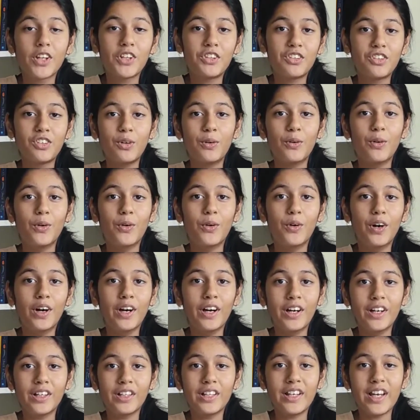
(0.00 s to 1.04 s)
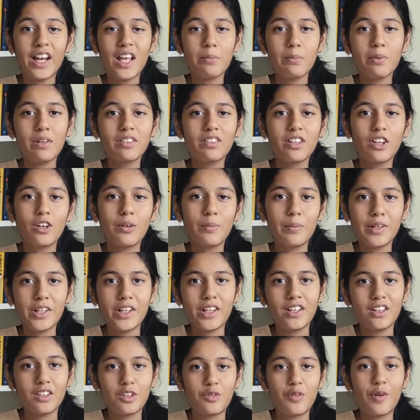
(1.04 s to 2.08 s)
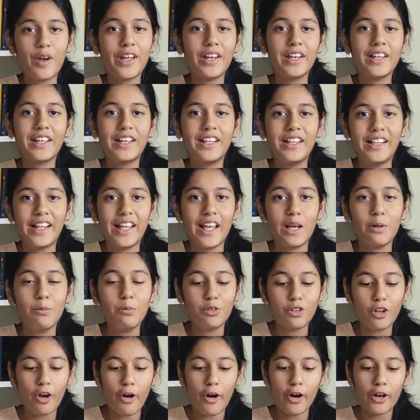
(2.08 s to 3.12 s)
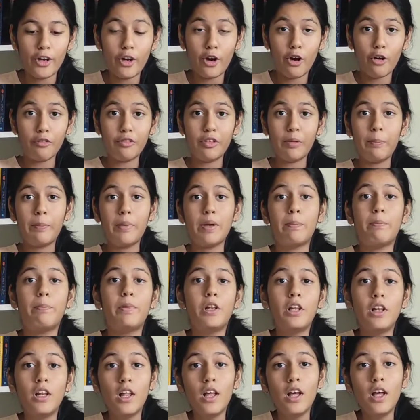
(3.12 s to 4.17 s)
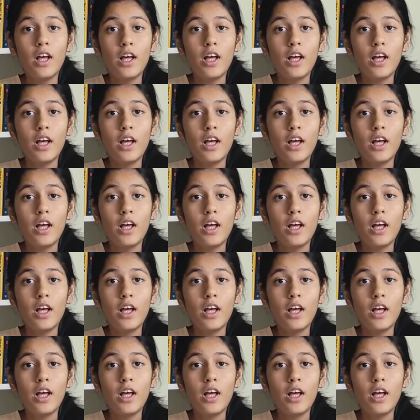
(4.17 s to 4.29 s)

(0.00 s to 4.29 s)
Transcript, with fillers: So uh, the naming ceremony is when he names all of the people